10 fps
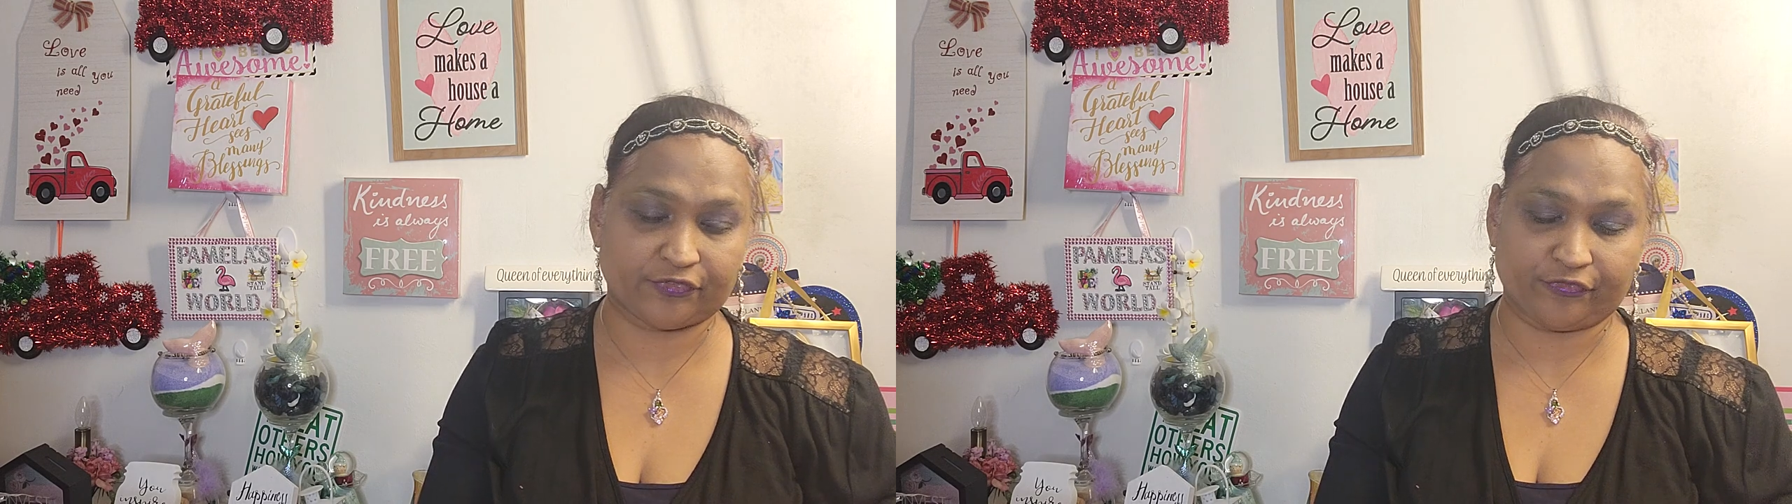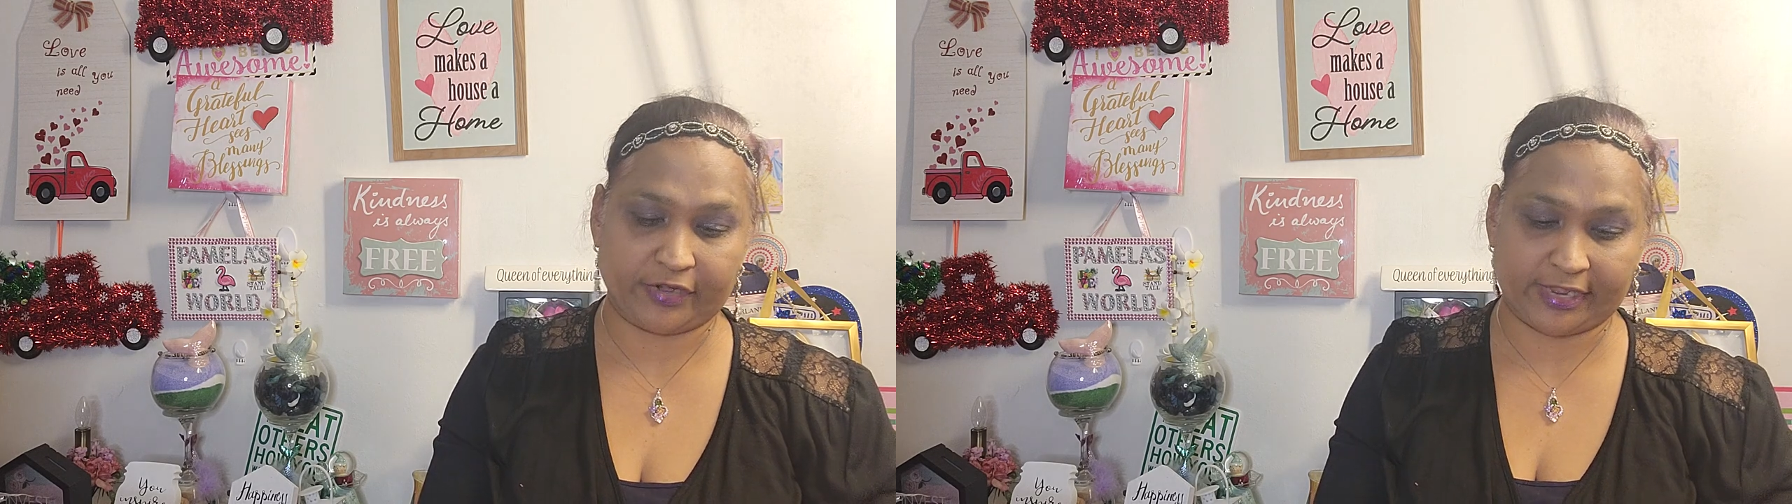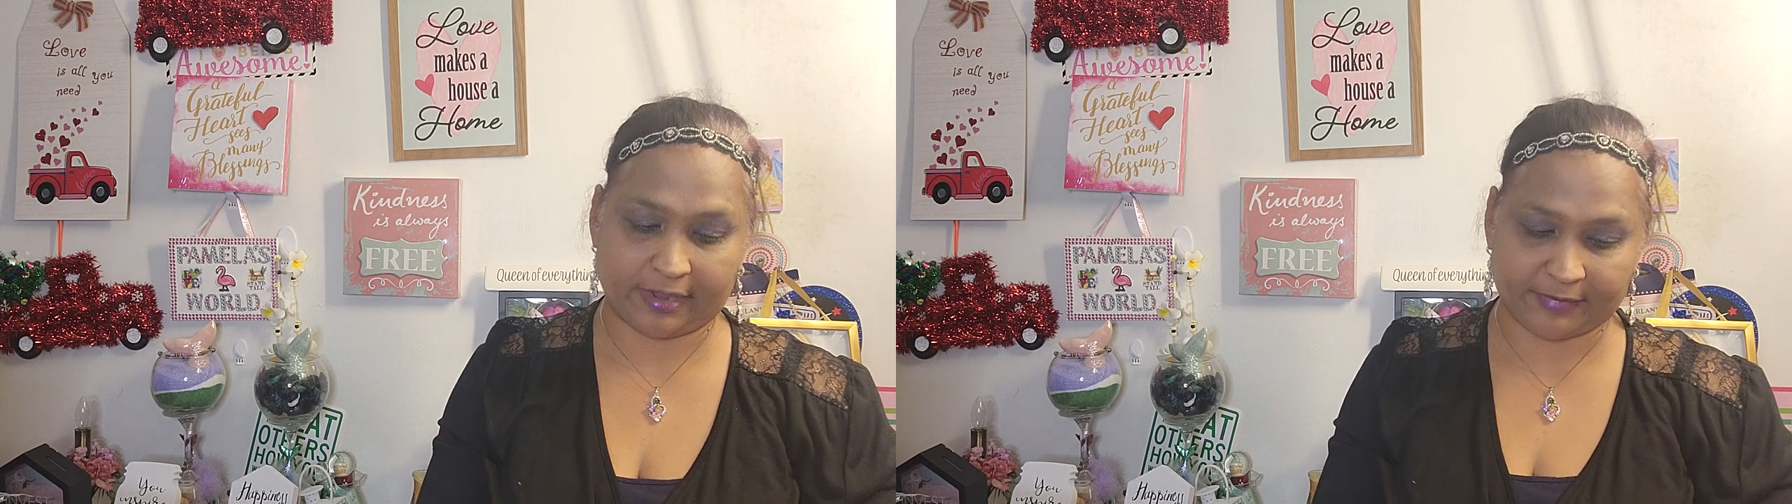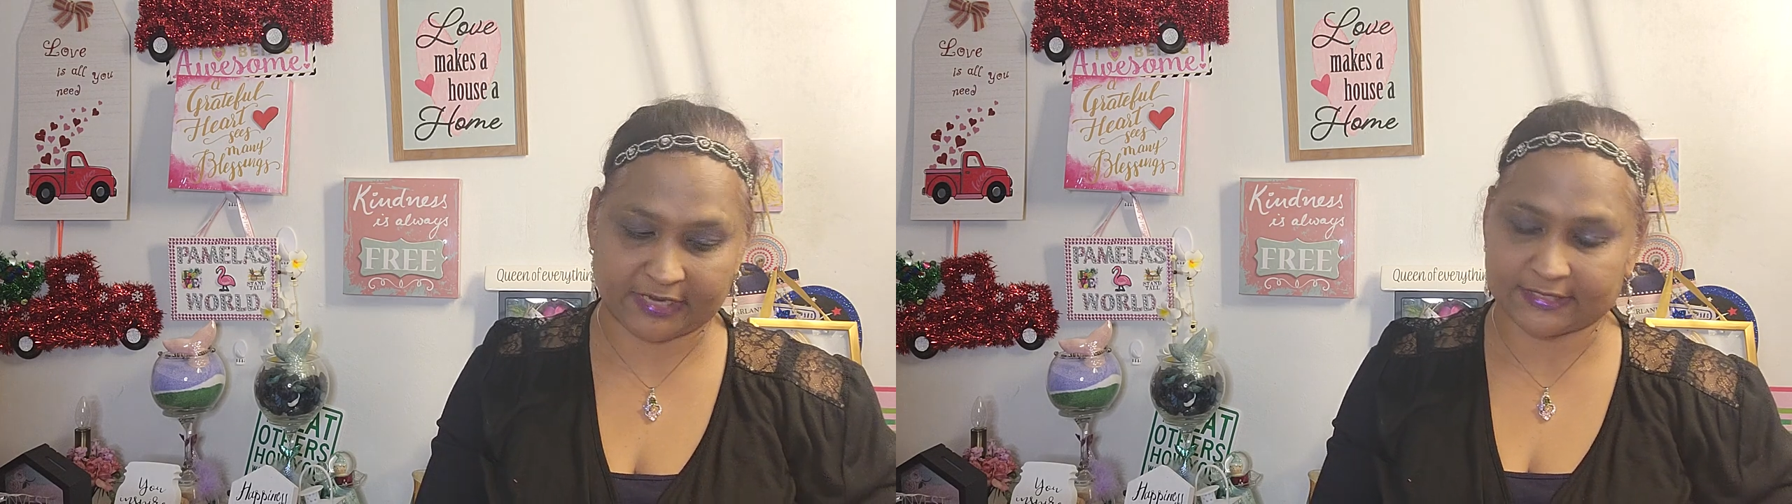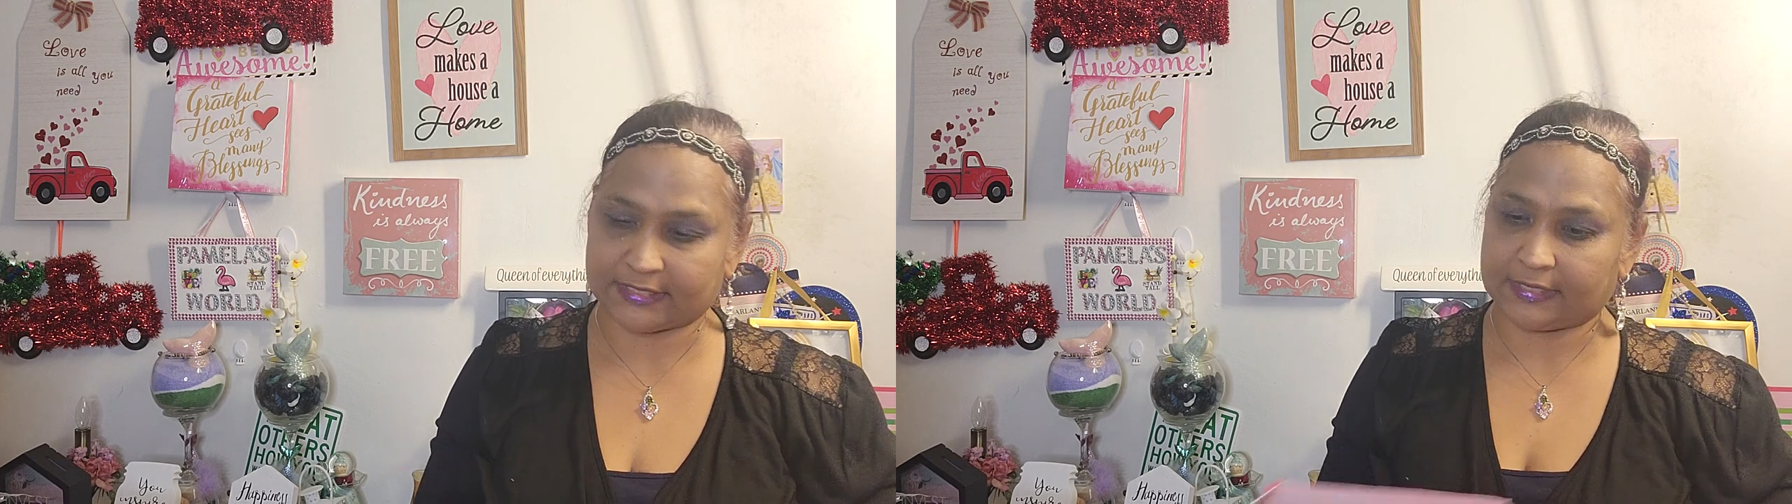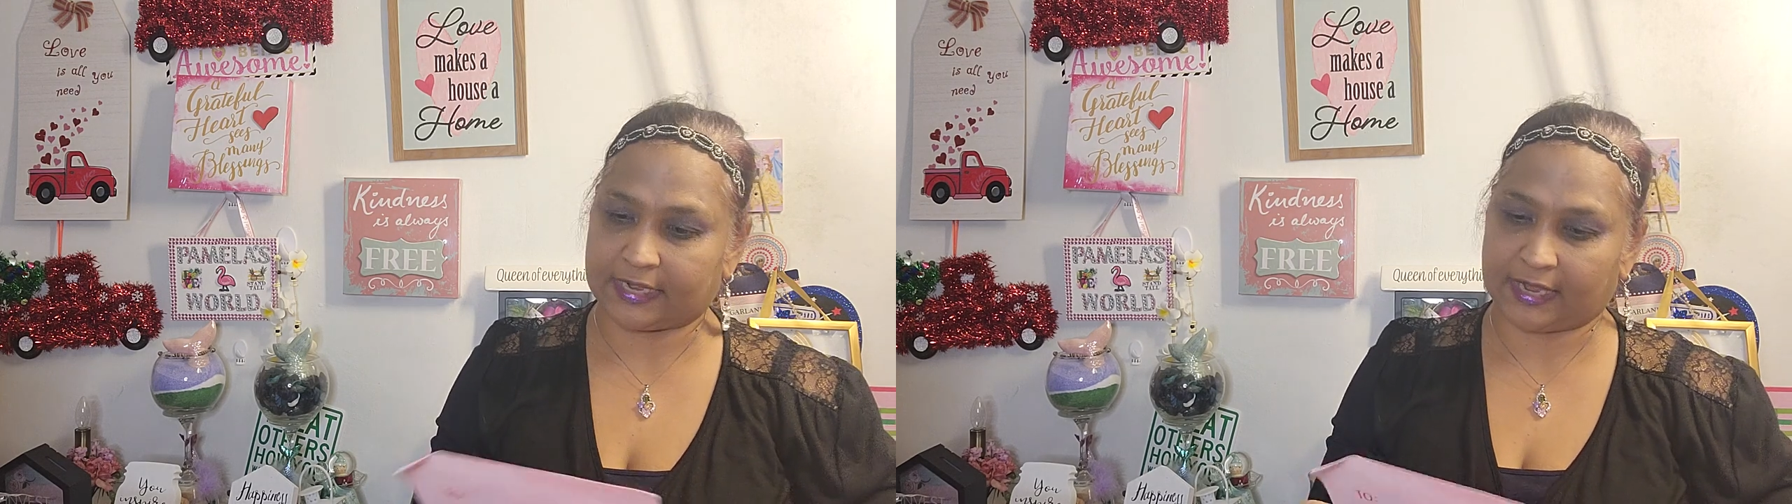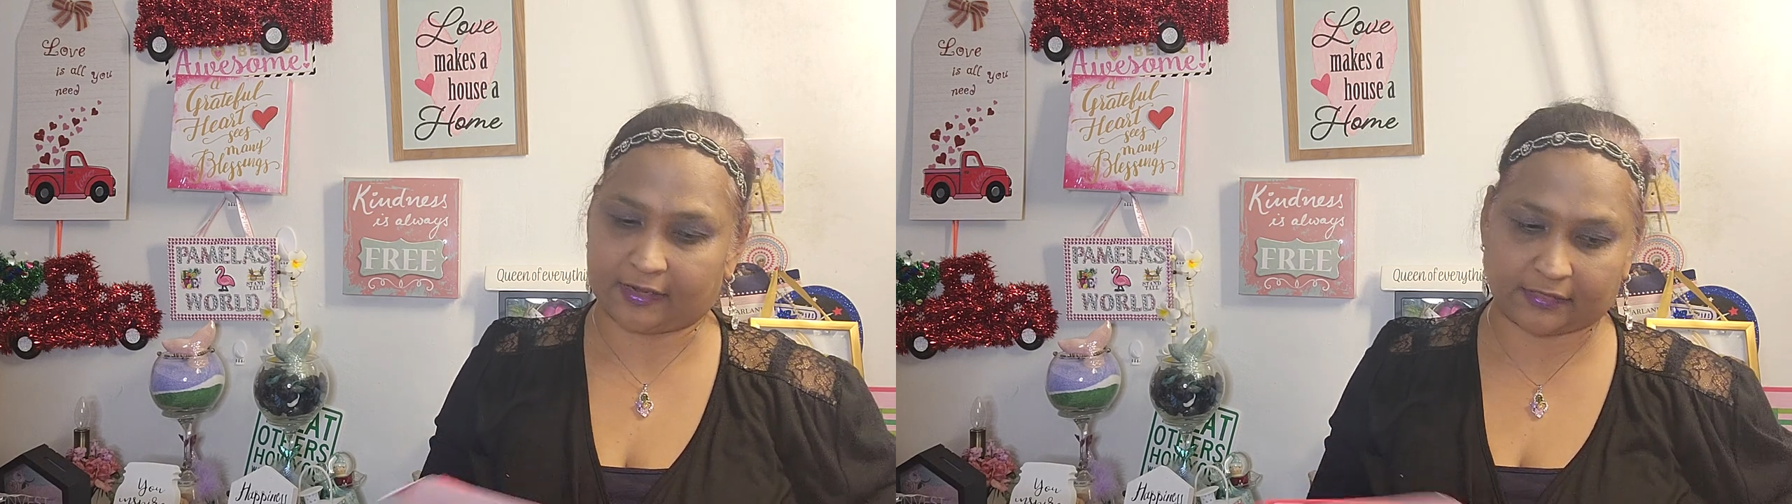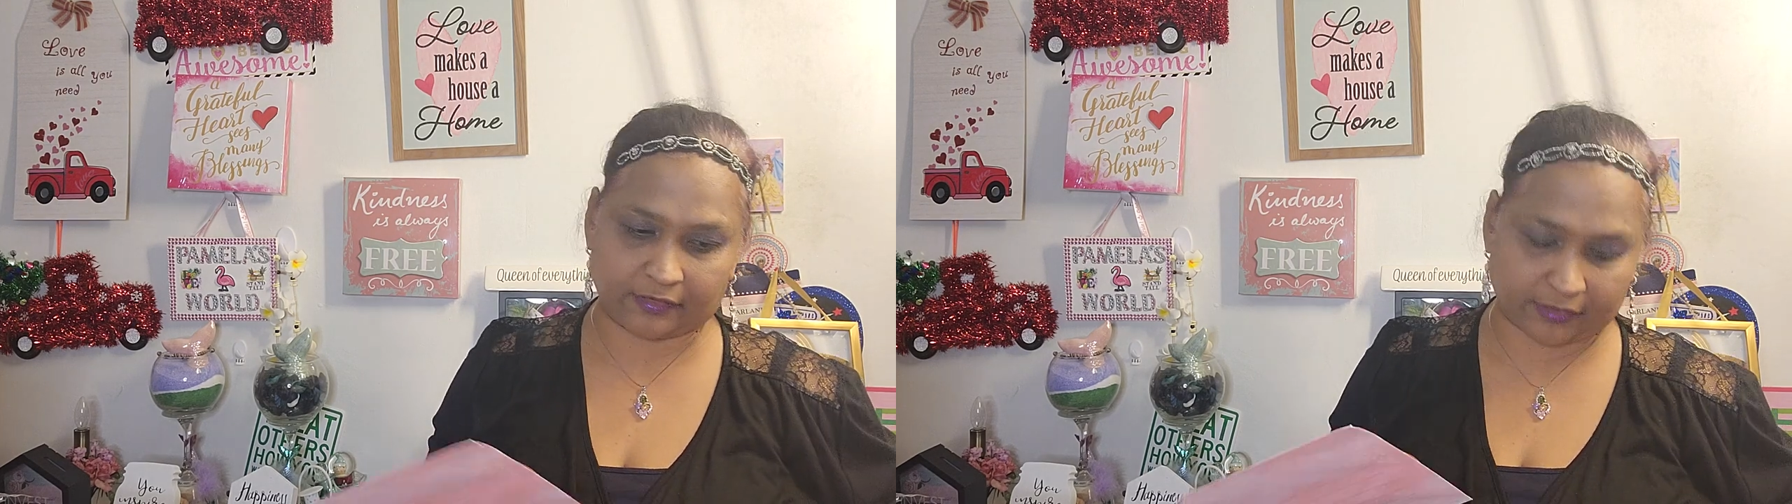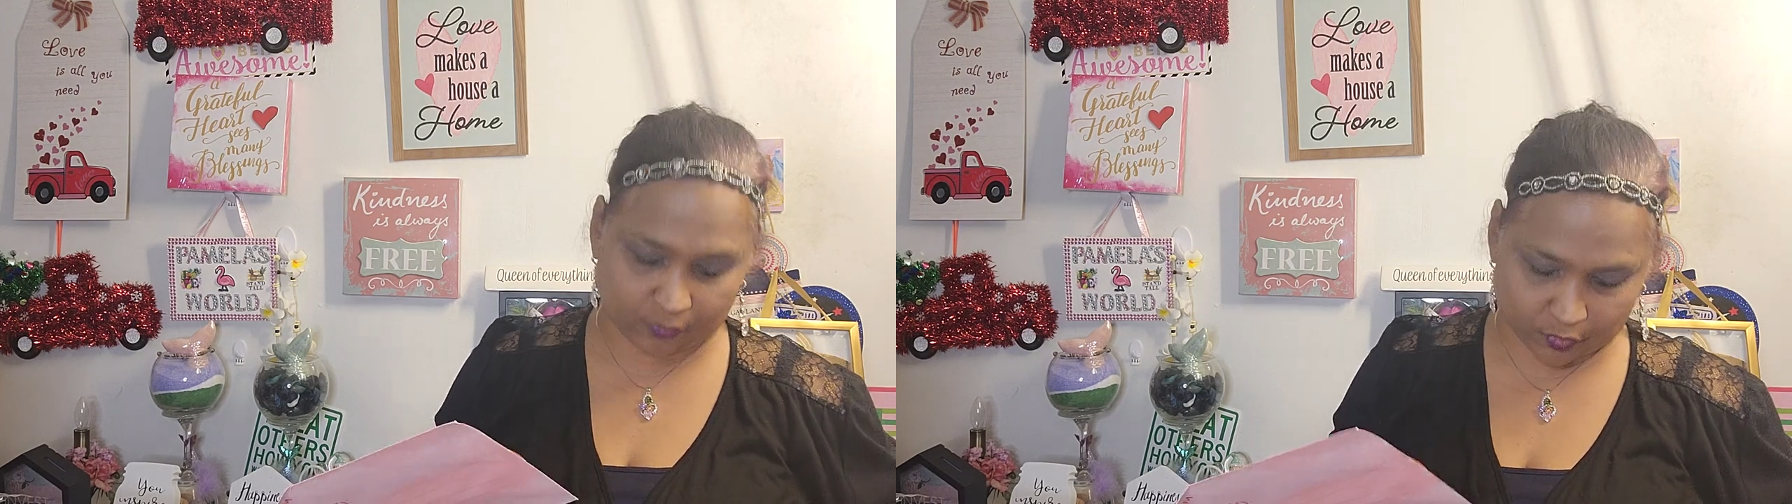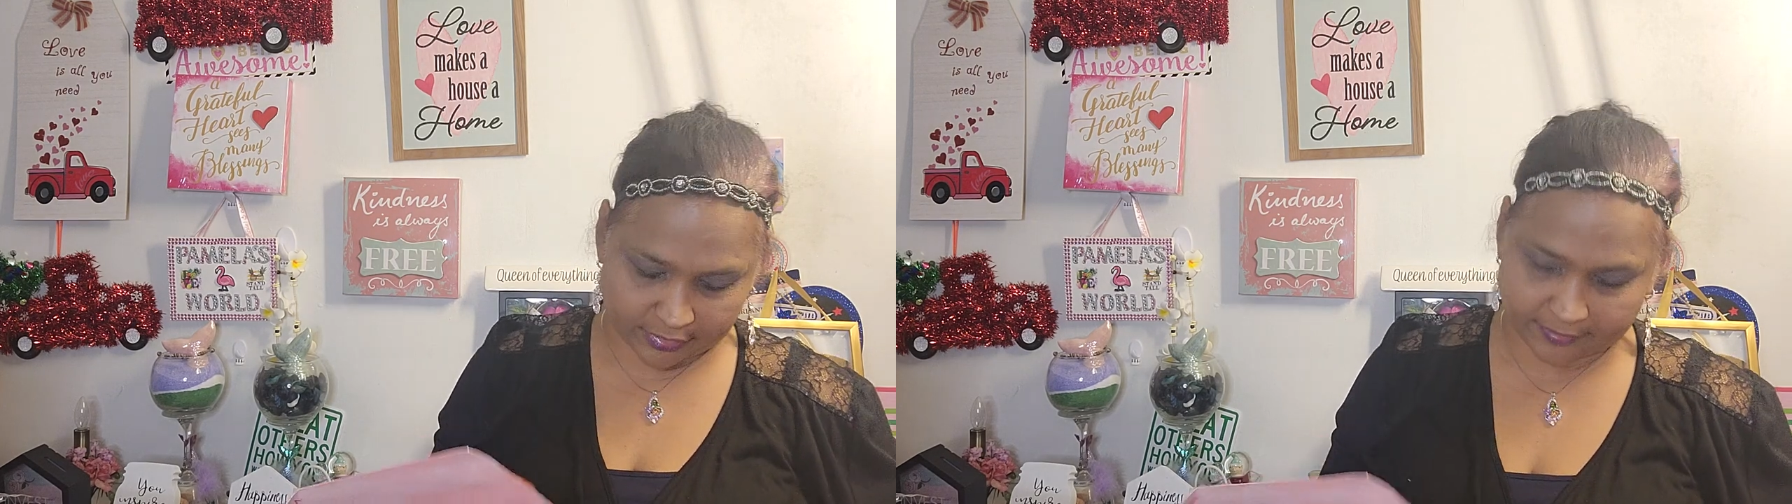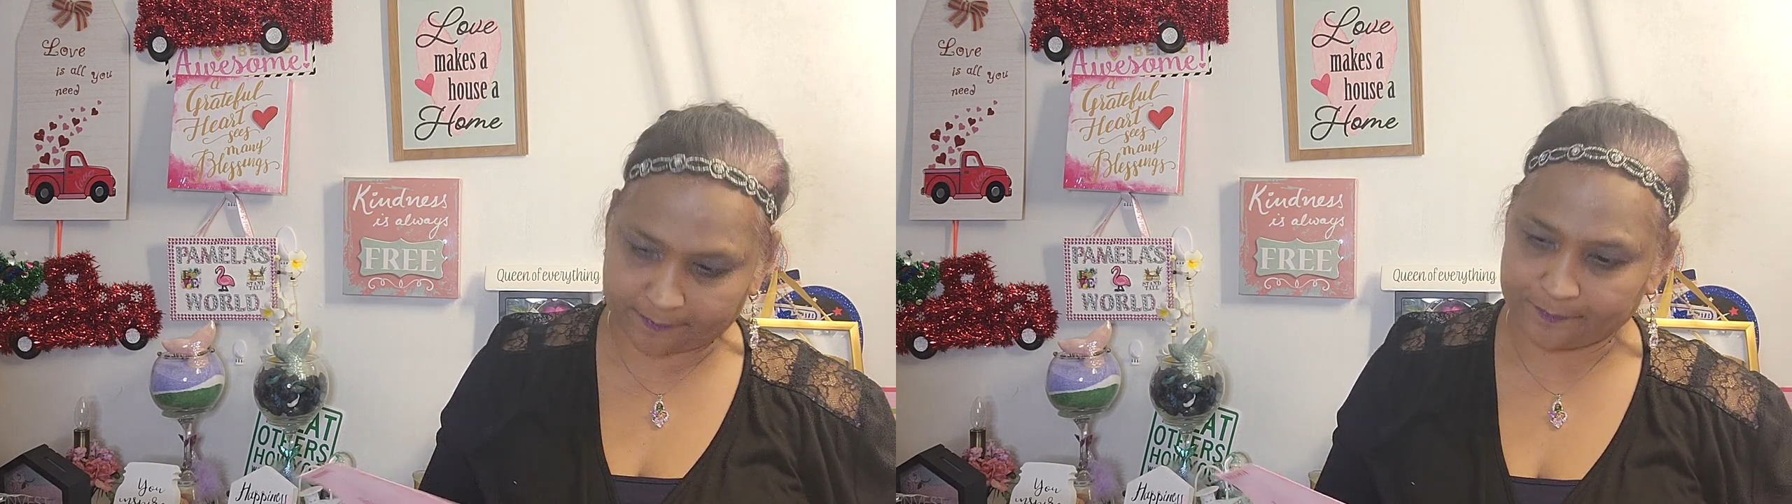really amazing. And I got another one.